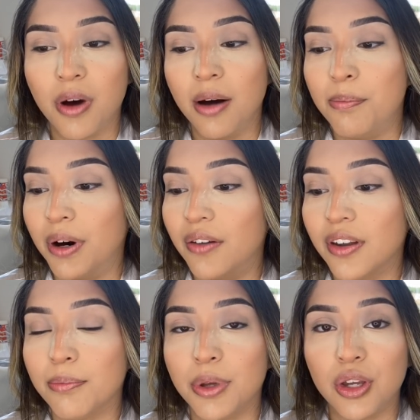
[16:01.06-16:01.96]
above
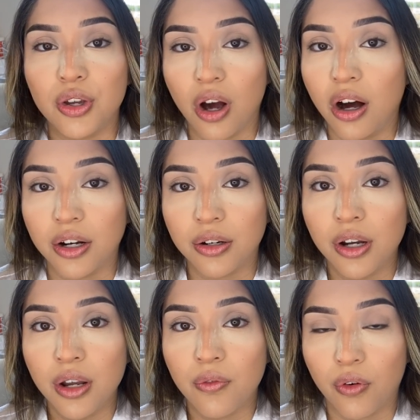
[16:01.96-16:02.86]
and beyond
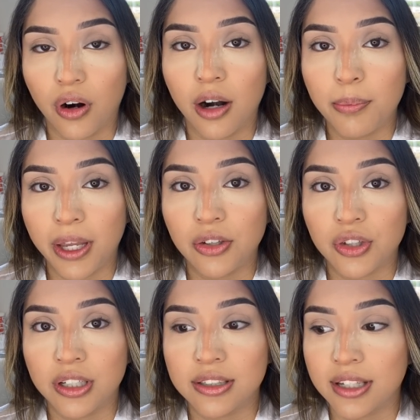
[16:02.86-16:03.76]
for our
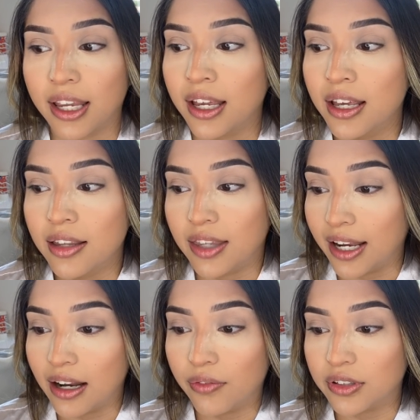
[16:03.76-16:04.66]
patients. Like they
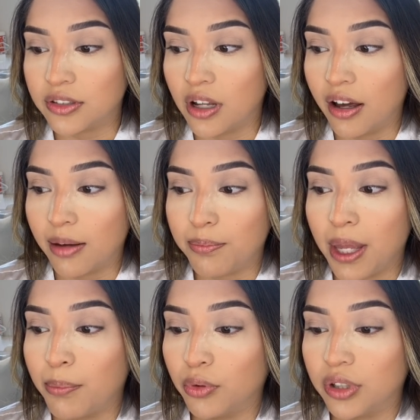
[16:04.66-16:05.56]
never saw it,
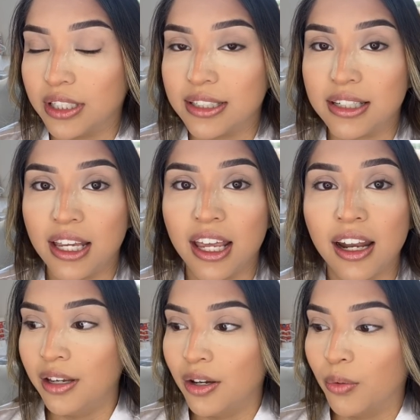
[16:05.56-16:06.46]
people didn't see
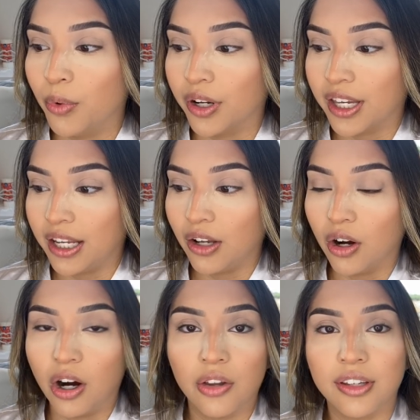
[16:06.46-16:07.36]
it. We're getting
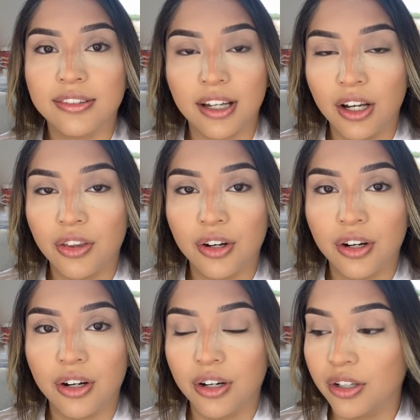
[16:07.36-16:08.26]
all these
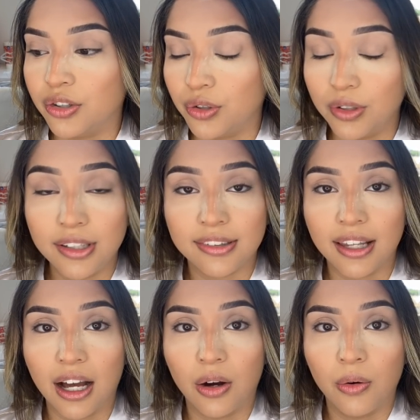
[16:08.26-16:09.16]
other duties
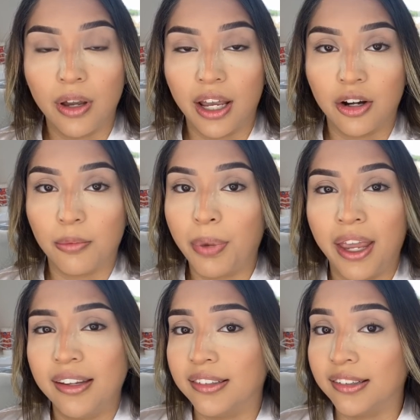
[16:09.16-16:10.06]
now and our
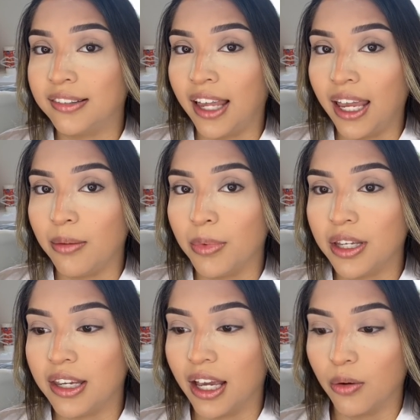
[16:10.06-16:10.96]
pay is the same,
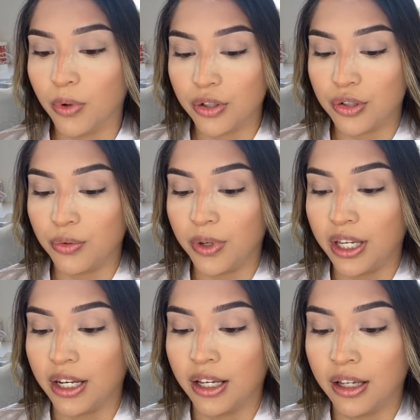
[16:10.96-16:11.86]
yet we're
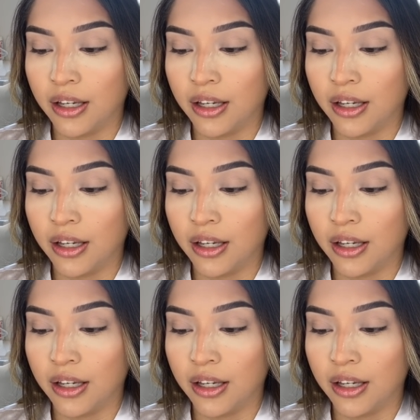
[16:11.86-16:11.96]
doing